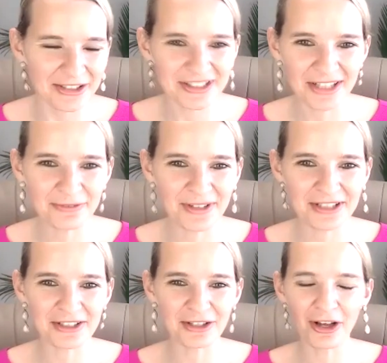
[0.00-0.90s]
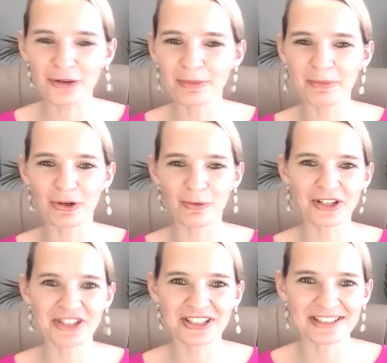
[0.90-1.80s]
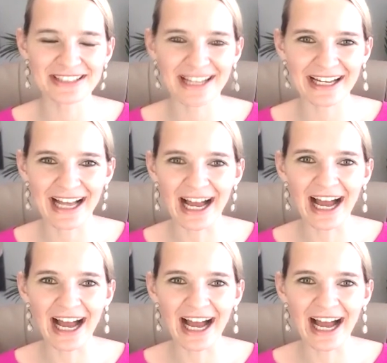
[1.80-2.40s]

Because I think a lot of women who are watching this, they're like,